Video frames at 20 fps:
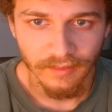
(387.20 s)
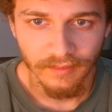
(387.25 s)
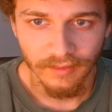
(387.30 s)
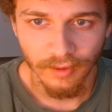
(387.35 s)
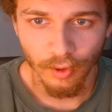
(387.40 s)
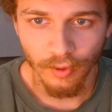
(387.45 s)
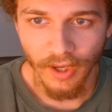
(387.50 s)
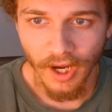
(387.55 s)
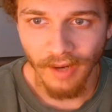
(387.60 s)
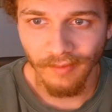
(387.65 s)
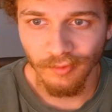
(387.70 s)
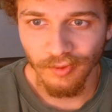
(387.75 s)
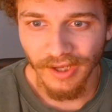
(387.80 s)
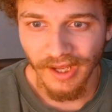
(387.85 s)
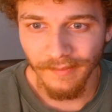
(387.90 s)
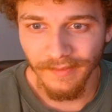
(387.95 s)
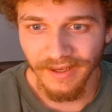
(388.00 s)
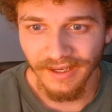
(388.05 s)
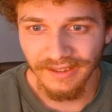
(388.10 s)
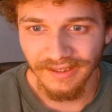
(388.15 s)
Konohamaru
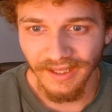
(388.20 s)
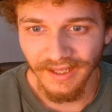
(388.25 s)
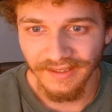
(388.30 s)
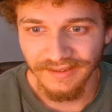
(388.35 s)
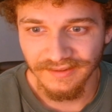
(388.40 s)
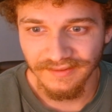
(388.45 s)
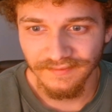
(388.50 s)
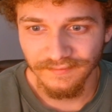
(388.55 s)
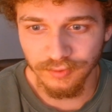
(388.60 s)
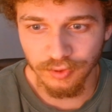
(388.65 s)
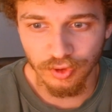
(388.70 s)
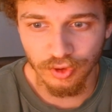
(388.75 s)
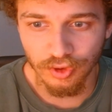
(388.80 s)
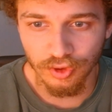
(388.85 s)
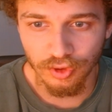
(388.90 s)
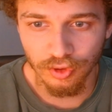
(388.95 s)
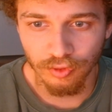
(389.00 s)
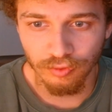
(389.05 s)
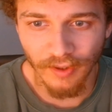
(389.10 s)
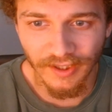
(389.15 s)
came in clutch.
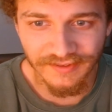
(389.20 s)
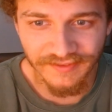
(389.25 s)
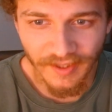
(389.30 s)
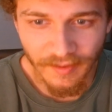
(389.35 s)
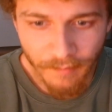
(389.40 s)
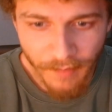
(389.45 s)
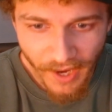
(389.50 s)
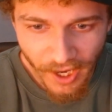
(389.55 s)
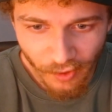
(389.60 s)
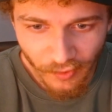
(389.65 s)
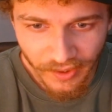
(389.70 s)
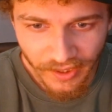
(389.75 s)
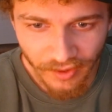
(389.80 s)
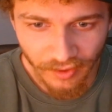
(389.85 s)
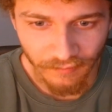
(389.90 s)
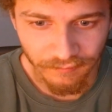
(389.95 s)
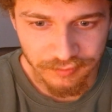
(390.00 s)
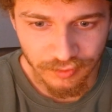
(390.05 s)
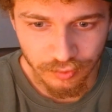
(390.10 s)
Rasen Barrier!